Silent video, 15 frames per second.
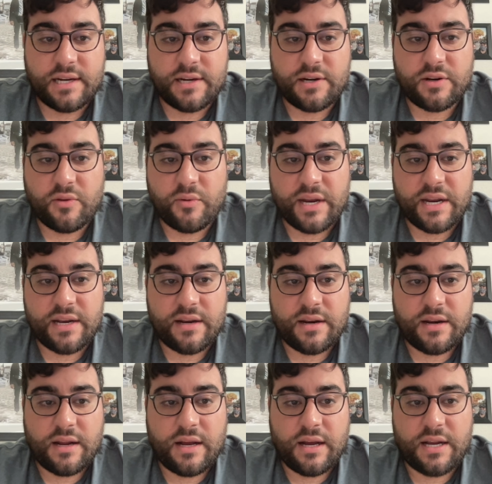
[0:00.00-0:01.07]
under 3 and
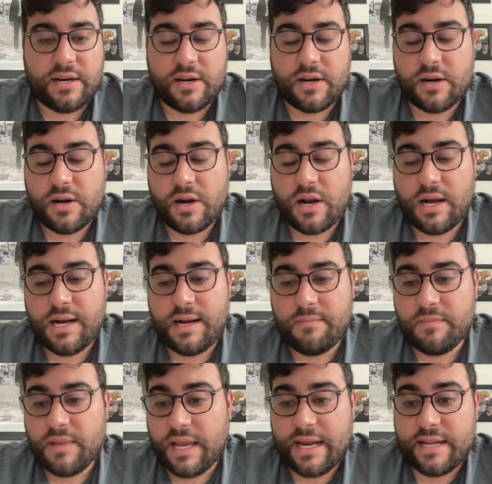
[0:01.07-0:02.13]
under
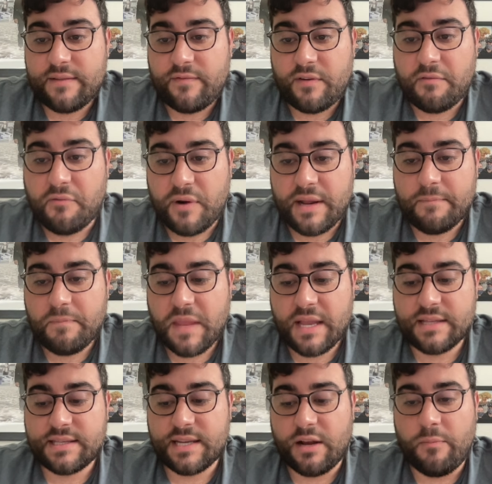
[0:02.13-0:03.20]
get in for free.
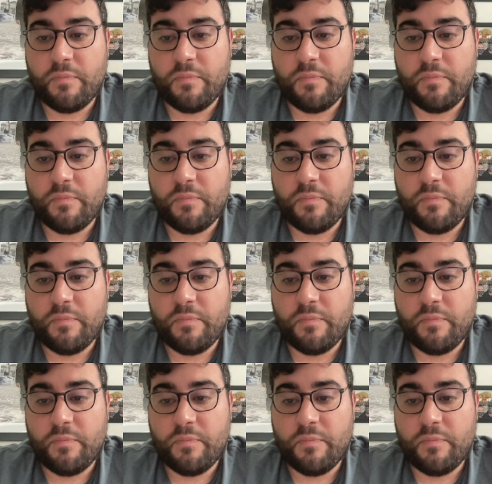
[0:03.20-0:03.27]
And so